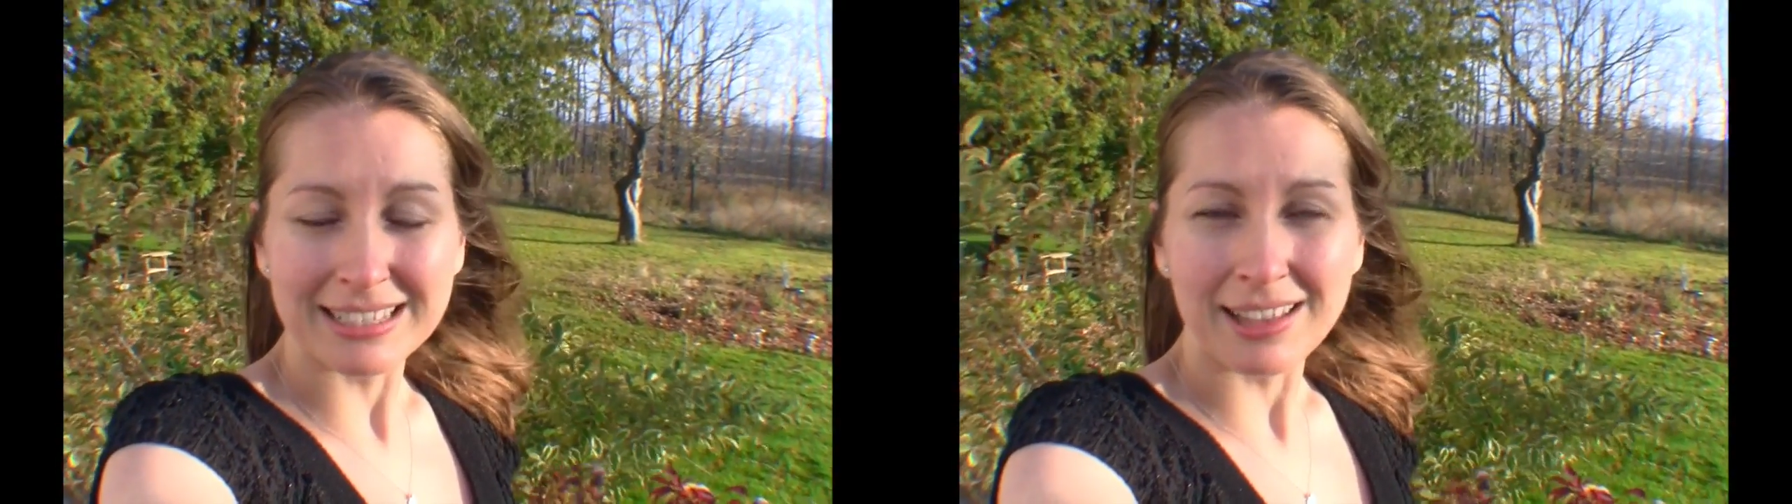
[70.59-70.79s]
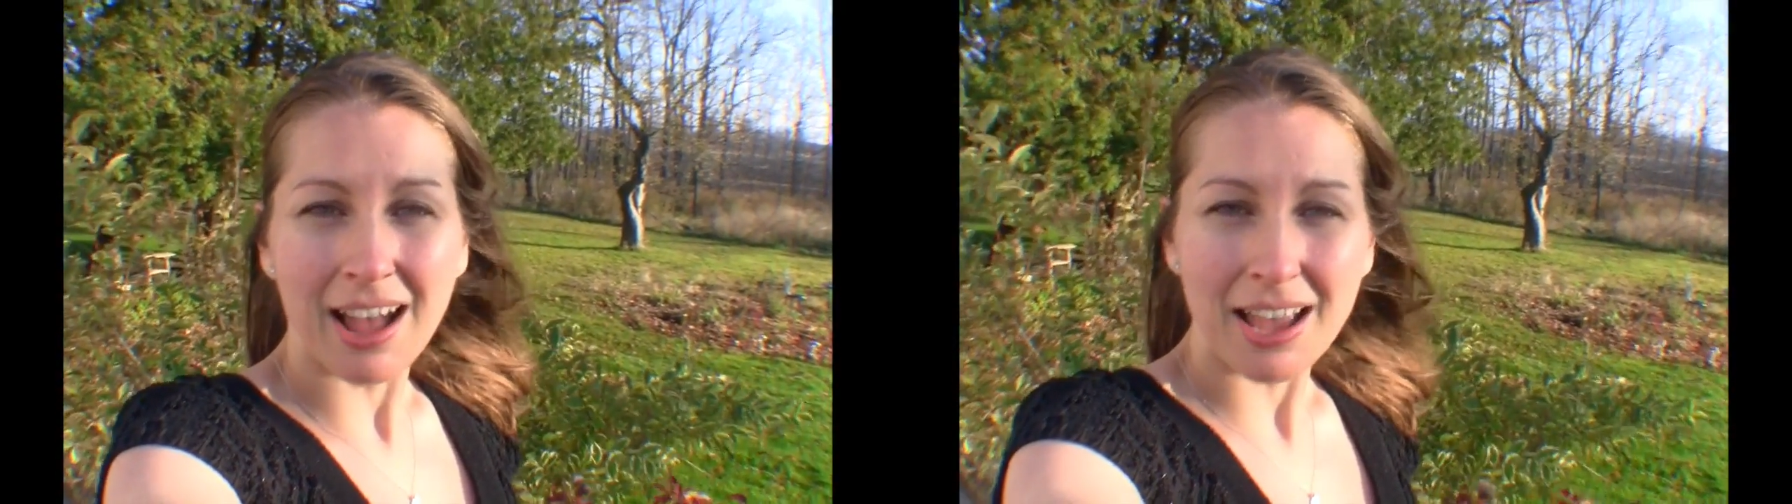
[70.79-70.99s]

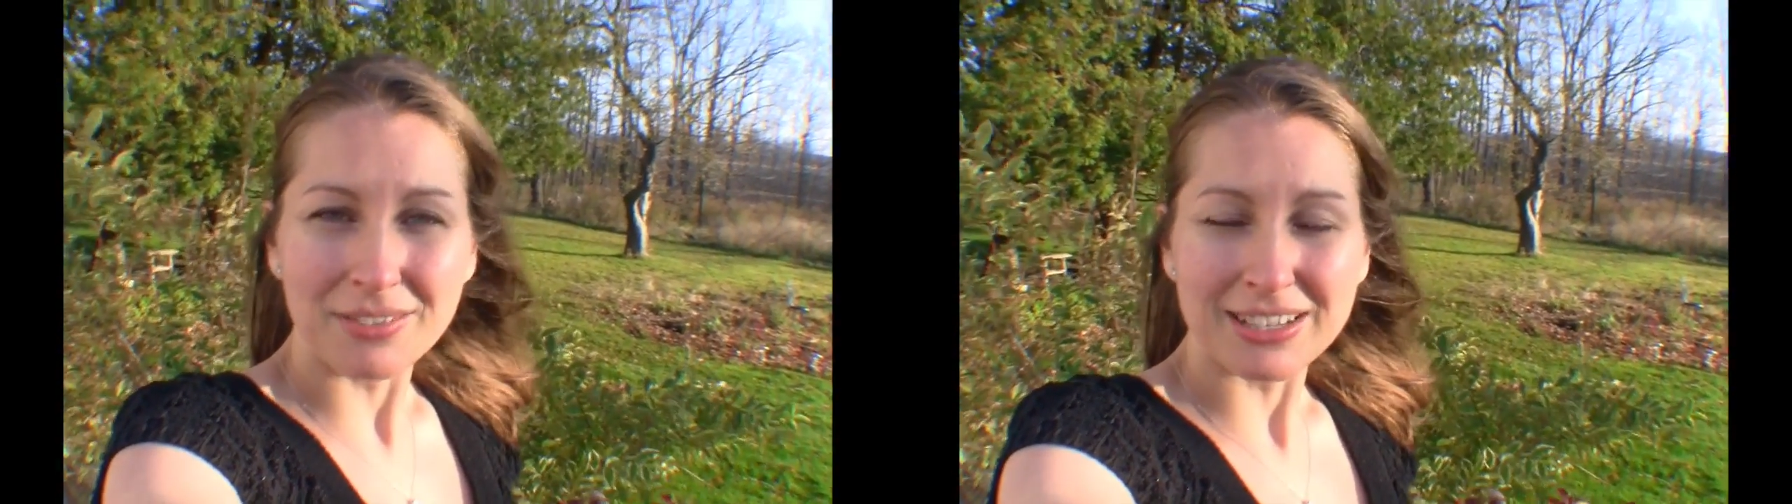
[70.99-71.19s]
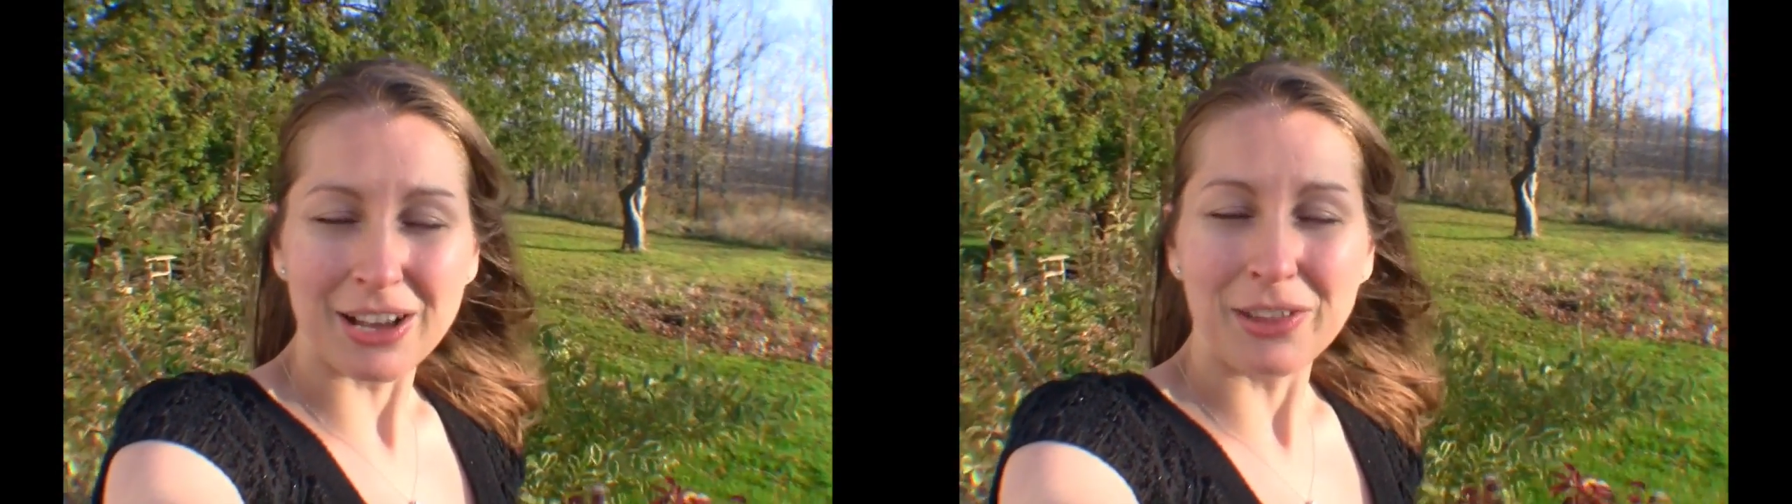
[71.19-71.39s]
It's
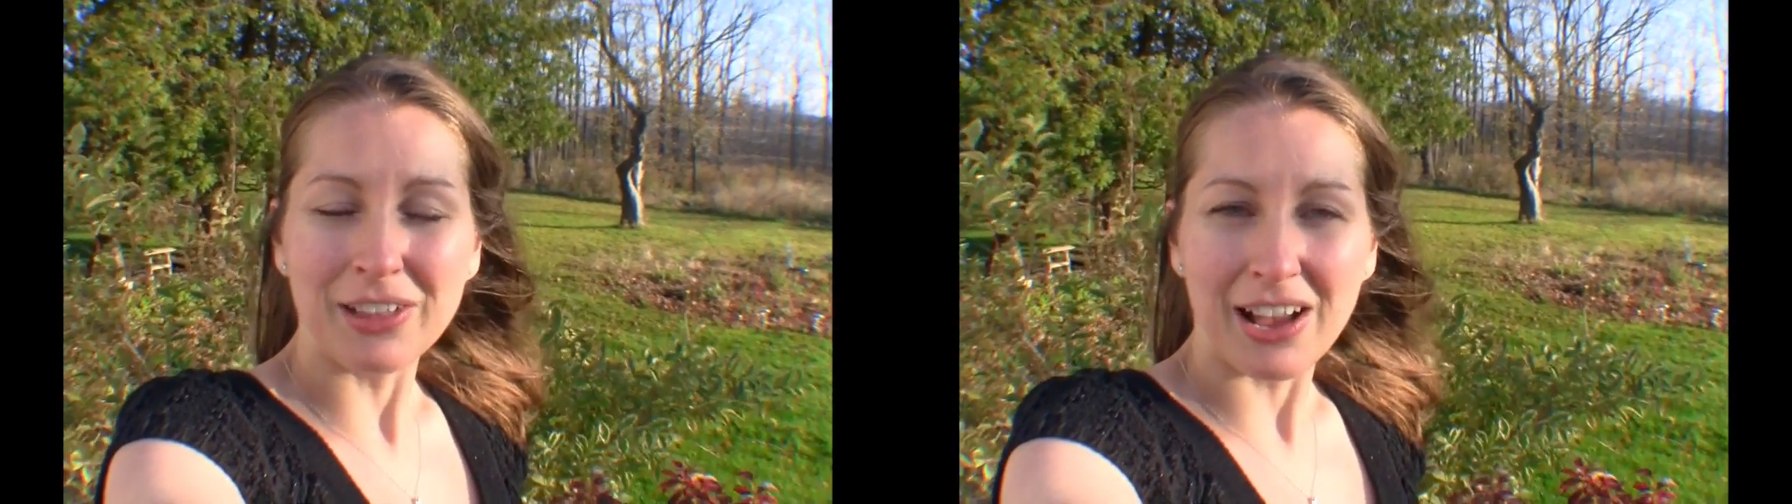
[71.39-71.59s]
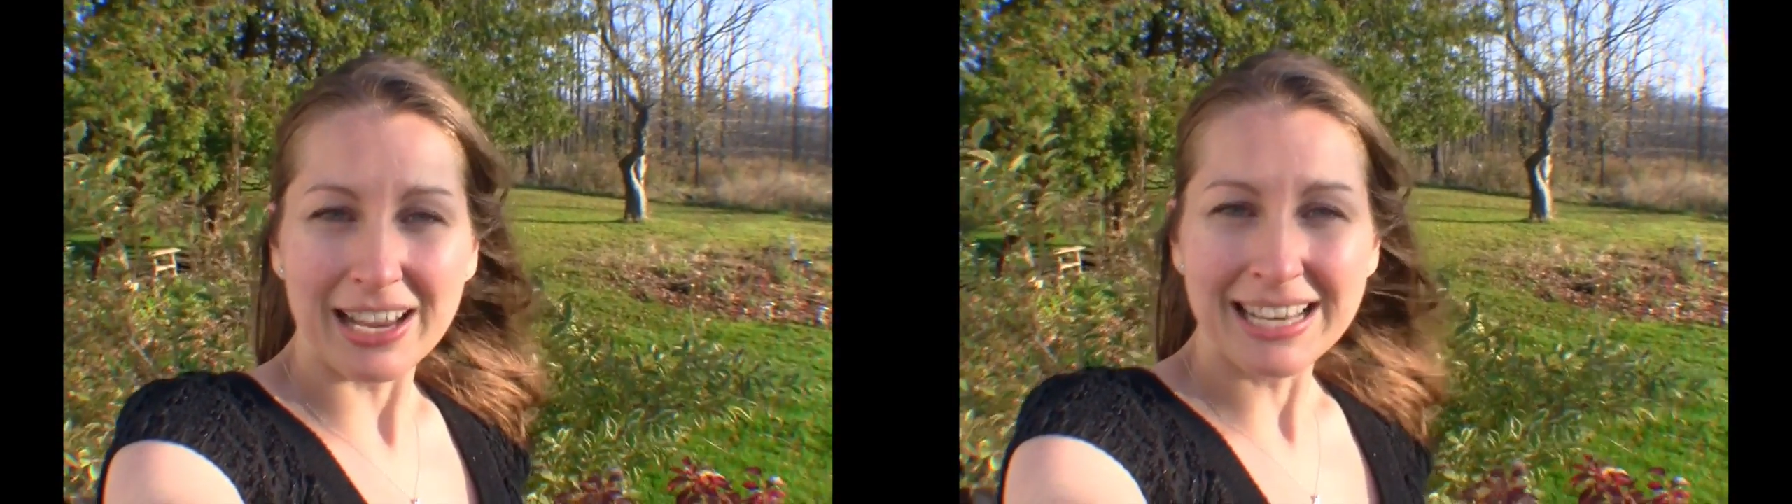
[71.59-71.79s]
live and it's
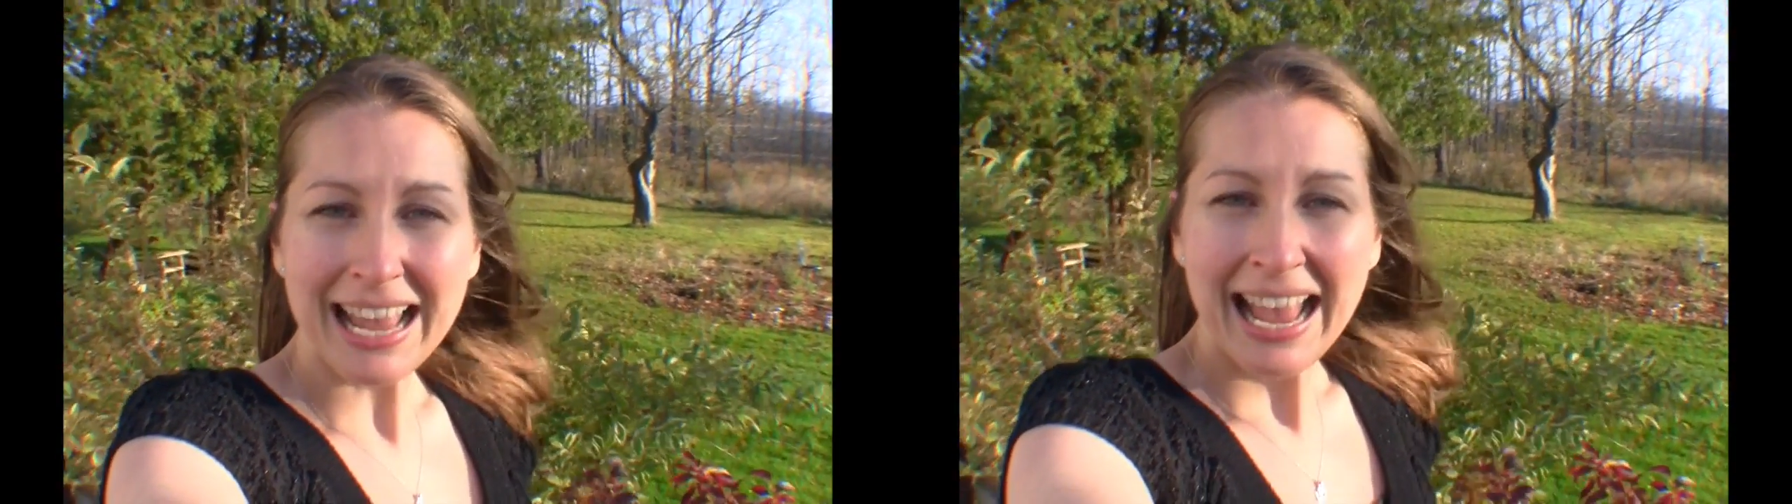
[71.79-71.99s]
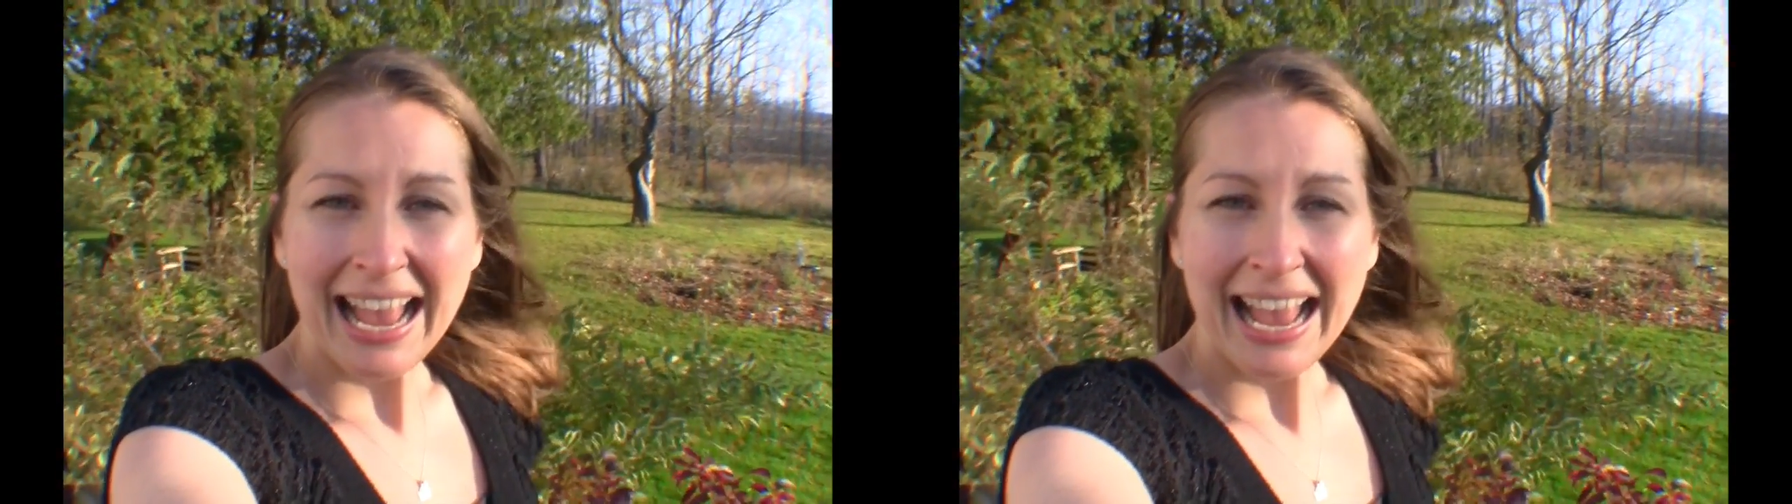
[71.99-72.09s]
online.